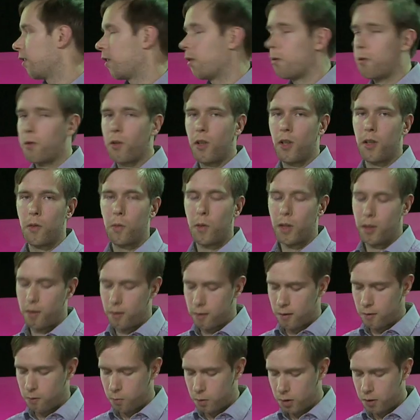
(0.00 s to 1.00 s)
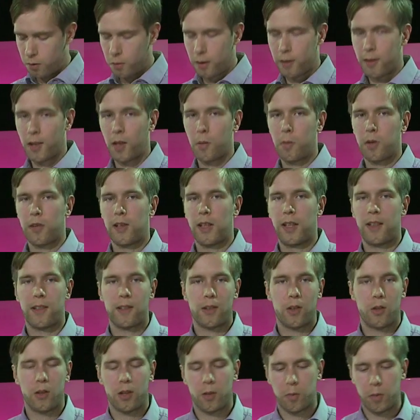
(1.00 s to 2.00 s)
usually when we do examples here,
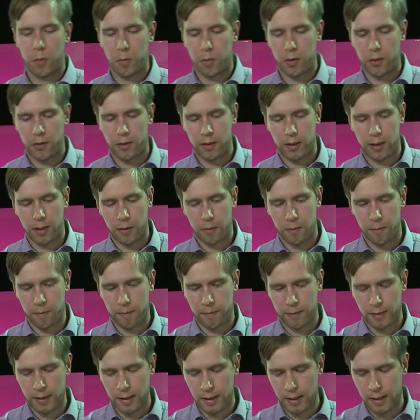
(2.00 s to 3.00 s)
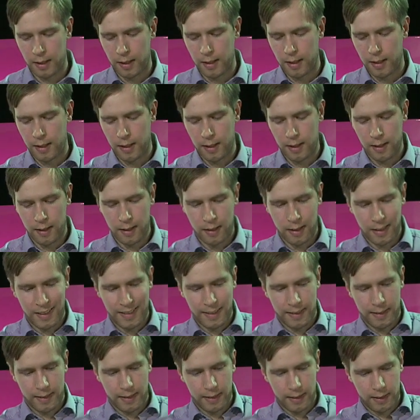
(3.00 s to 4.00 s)
it's going to be positive.
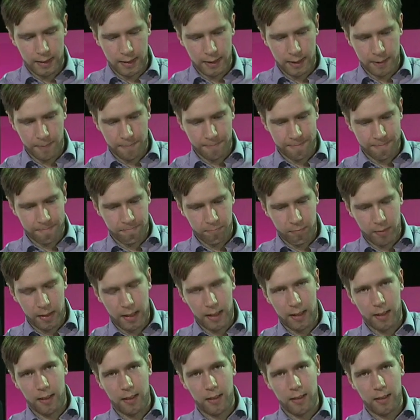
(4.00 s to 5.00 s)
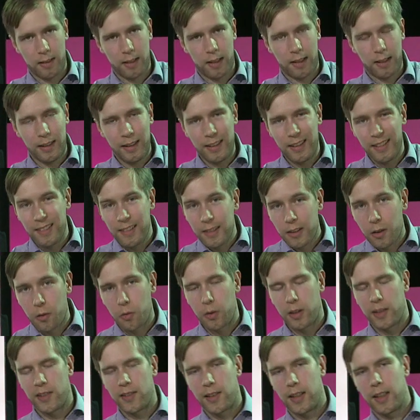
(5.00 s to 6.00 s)
And an
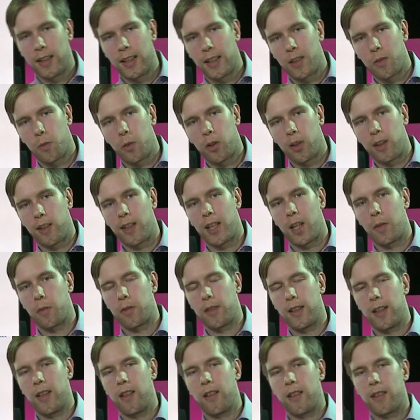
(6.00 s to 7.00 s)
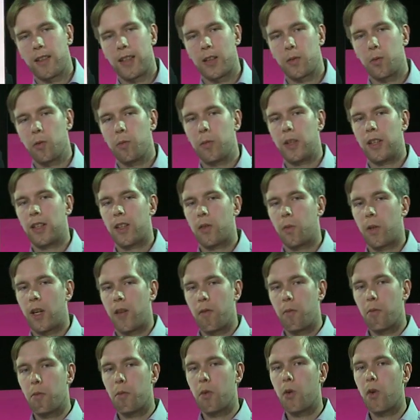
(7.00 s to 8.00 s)
increase in net working capital, that would mean that we
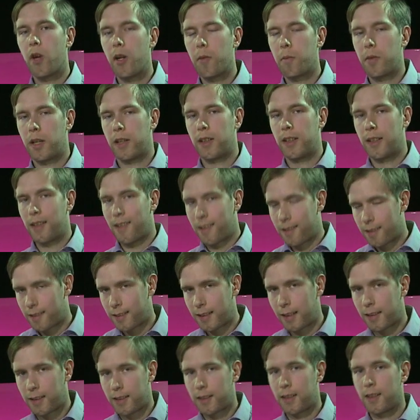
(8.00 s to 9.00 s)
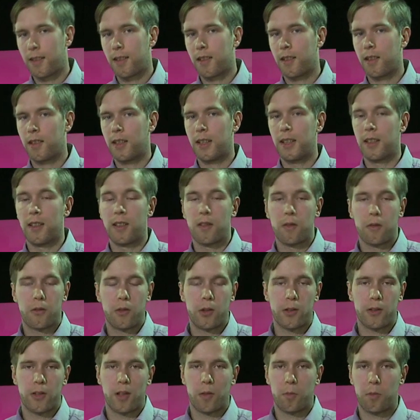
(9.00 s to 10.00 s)
have more money stuck in,
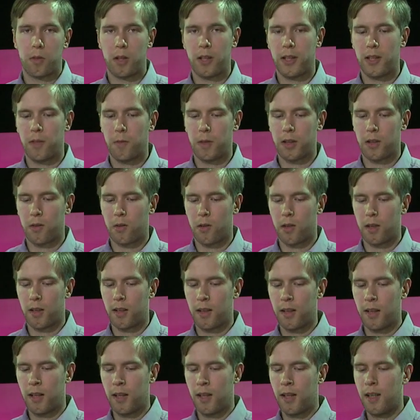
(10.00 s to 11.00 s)
for example, inventory.